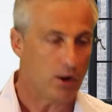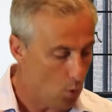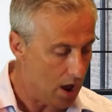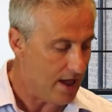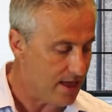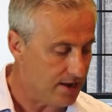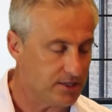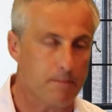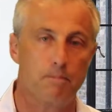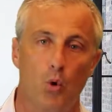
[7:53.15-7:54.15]
and why that
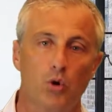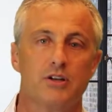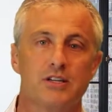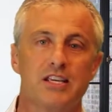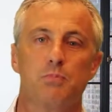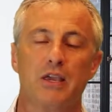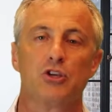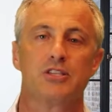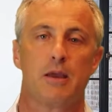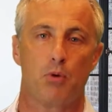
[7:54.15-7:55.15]
is important is
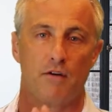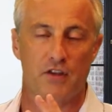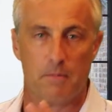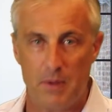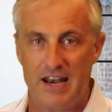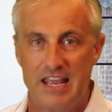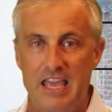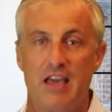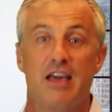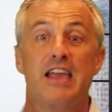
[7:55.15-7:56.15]
because their profitability